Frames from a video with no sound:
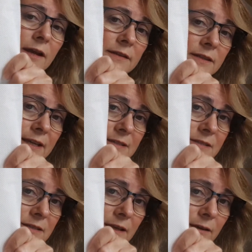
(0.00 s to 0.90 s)
And then
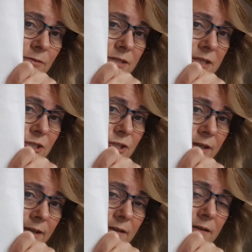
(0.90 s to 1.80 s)
yesterday I was stitching
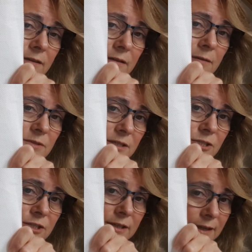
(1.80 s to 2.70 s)
it, and I'm
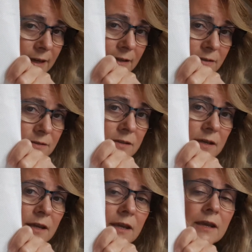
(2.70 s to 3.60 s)
stitching in hand,
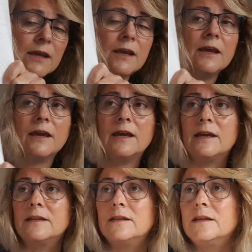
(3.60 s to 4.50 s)

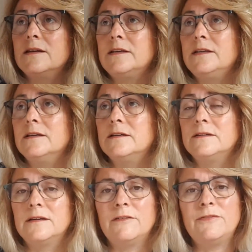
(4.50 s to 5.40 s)
and I
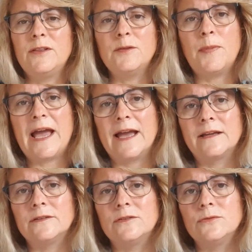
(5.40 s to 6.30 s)
felt the
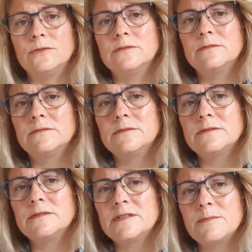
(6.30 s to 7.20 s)
back and thought,
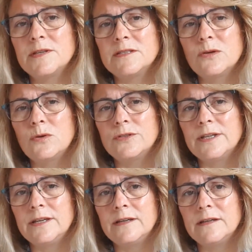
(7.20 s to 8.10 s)
something's odd
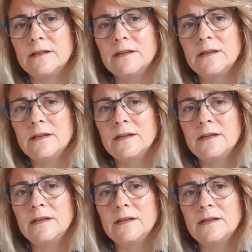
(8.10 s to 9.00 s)
here.
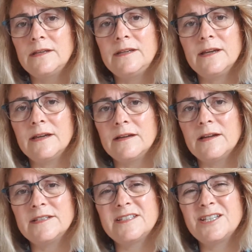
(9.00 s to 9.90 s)
Yeah,
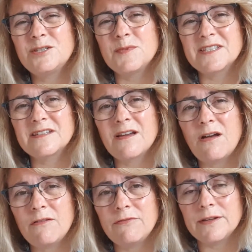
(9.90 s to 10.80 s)
I'd stitched my
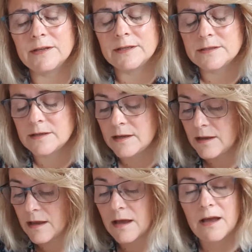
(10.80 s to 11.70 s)
scarf in it.
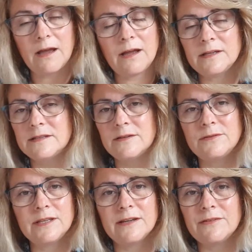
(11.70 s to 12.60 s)
I don't
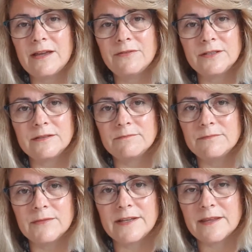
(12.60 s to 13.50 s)
think I've ever
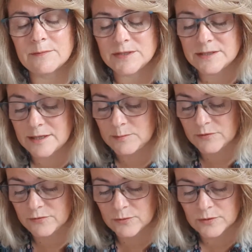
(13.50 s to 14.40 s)
made that mistake
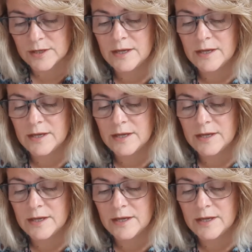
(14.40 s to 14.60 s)
before.